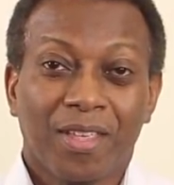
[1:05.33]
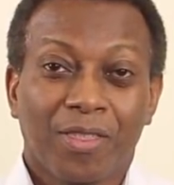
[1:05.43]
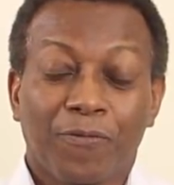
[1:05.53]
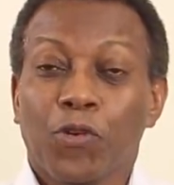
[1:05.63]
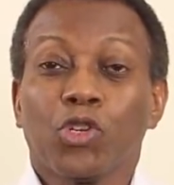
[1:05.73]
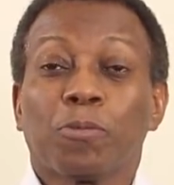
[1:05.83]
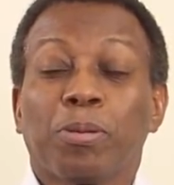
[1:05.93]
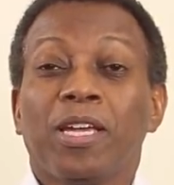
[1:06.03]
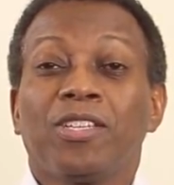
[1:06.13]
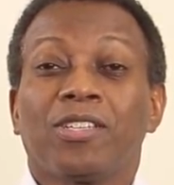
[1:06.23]
The first
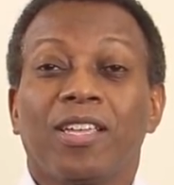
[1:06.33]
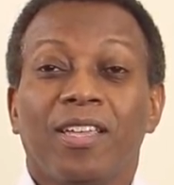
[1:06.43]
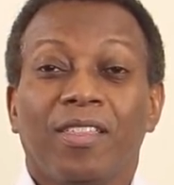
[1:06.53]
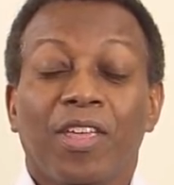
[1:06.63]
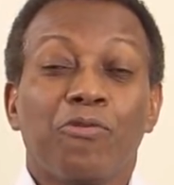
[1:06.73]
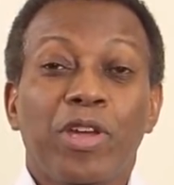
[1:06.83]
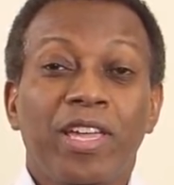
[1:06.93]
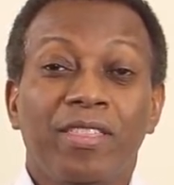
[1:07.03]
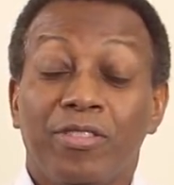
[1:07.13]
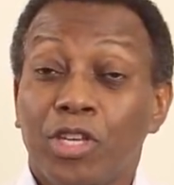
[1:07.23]
place they
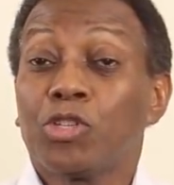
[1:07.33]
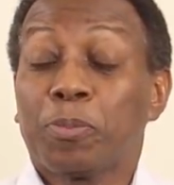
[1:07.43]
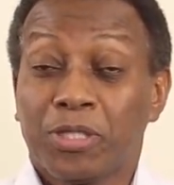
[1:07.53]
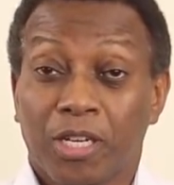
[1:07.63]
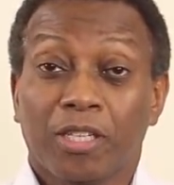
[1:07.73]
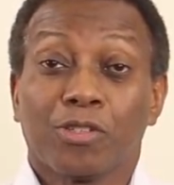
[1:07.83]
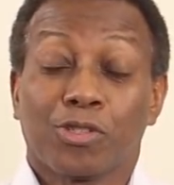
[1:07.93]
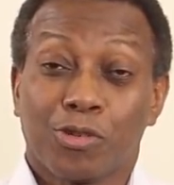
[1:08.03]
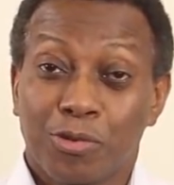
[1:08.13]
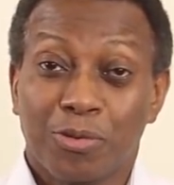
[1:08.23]
read, this particular
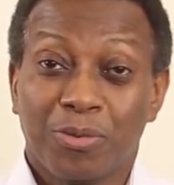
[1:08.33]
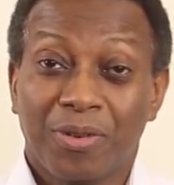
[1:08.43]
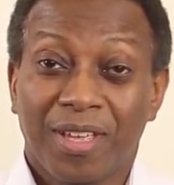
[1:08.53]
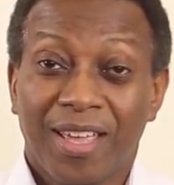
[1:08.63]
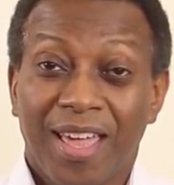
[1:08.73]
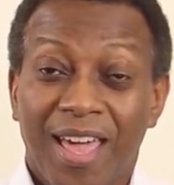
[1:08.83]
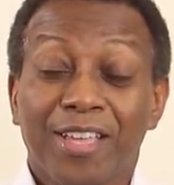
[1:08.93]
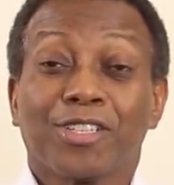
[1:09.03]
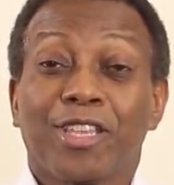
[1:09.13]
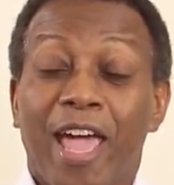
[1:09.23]
school
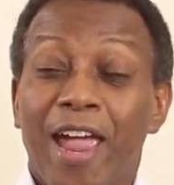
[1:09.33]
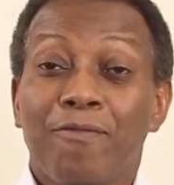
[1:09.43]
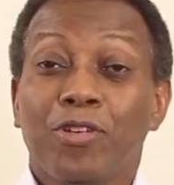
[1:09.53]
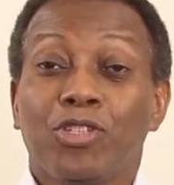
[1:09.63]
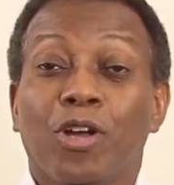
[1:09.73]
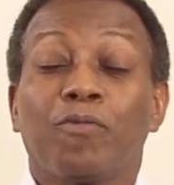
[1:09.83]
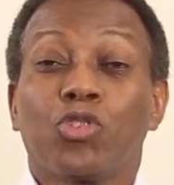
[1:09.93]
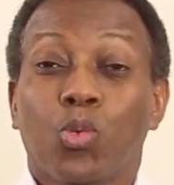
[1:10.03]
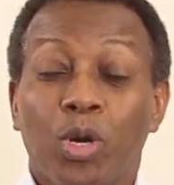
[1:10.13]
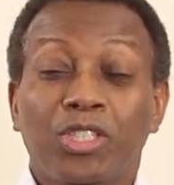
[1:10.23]
has an average of
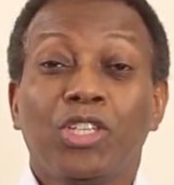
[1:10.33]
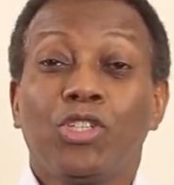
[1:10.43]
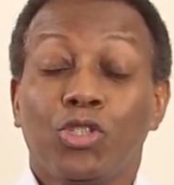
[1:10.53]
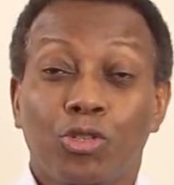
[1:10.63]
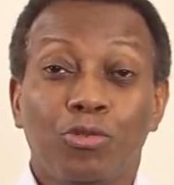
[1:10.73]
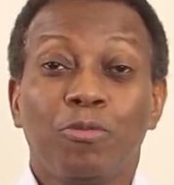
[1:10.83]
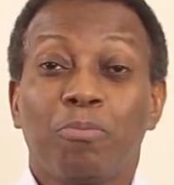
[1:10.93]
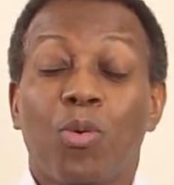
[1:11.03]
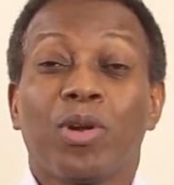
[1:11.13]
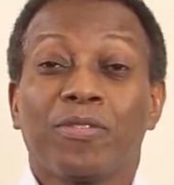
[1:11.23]

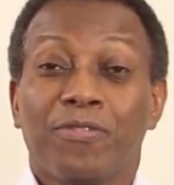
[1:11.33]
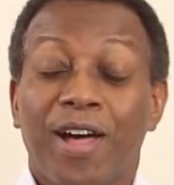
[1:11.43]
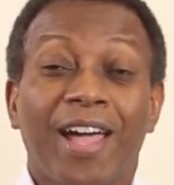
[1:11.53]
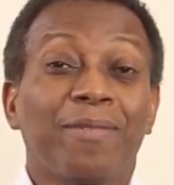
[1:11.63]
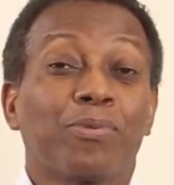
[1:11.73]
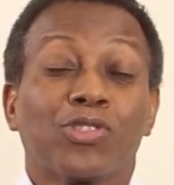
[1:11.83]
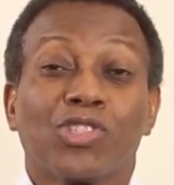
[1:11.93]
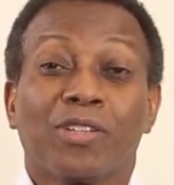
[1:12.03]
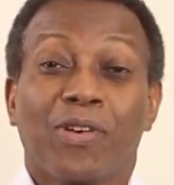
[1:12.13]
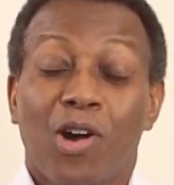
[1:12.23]

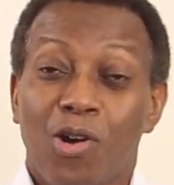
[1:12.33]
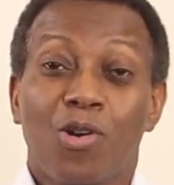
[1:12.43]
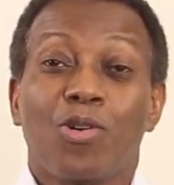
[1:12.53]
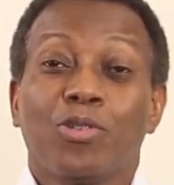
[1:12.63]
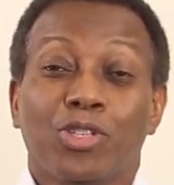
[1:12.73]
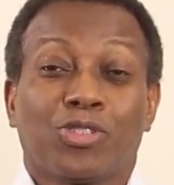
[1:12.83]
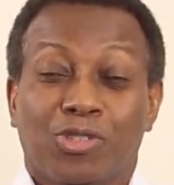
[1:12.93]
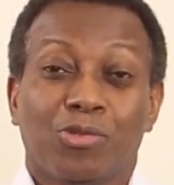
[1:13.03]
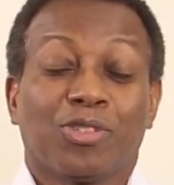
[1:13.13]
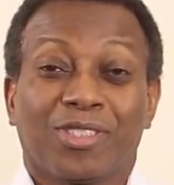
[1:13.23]
22.5% of all the
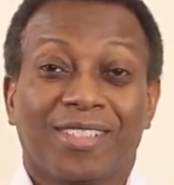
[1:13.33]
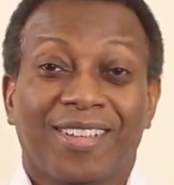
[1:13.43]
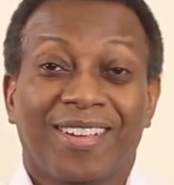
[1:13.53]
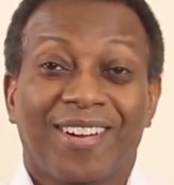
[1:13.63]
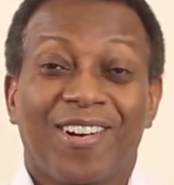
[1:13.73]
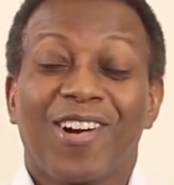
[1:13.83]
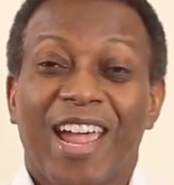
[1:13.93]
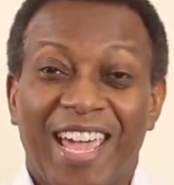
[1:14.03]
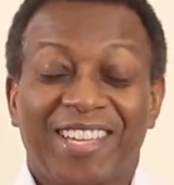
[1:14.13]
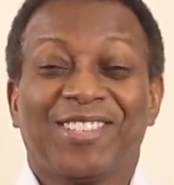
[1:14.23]
students are
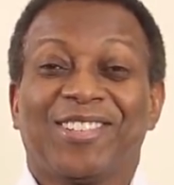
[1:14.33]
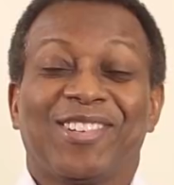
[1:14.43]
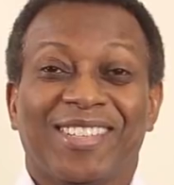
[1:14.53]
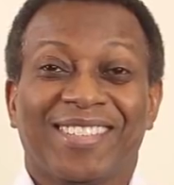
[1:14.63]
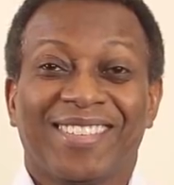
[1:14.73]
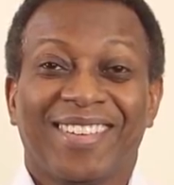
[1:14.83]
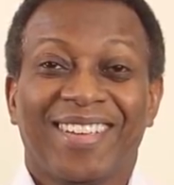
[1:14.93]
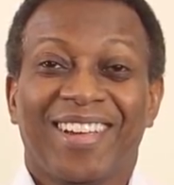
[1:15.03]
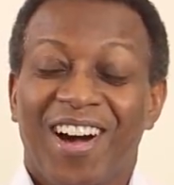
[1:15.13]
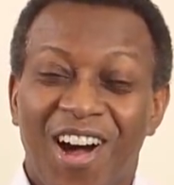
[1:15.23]
A students,
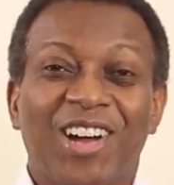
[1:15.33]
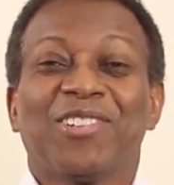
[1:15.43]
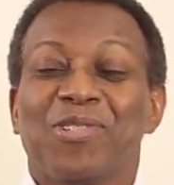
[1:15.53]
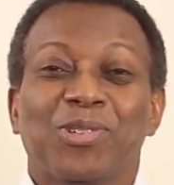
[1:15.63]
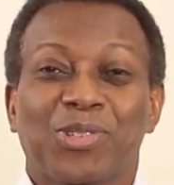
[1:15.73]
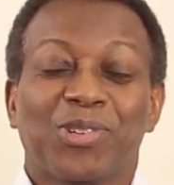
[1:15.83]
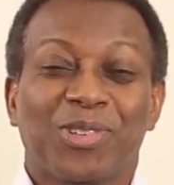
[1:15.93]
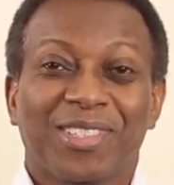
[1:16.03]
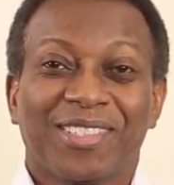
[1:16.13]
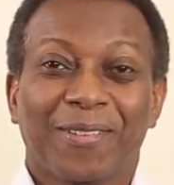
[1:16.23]
honor roll
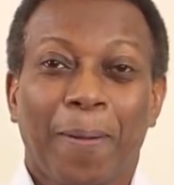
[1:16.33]
students.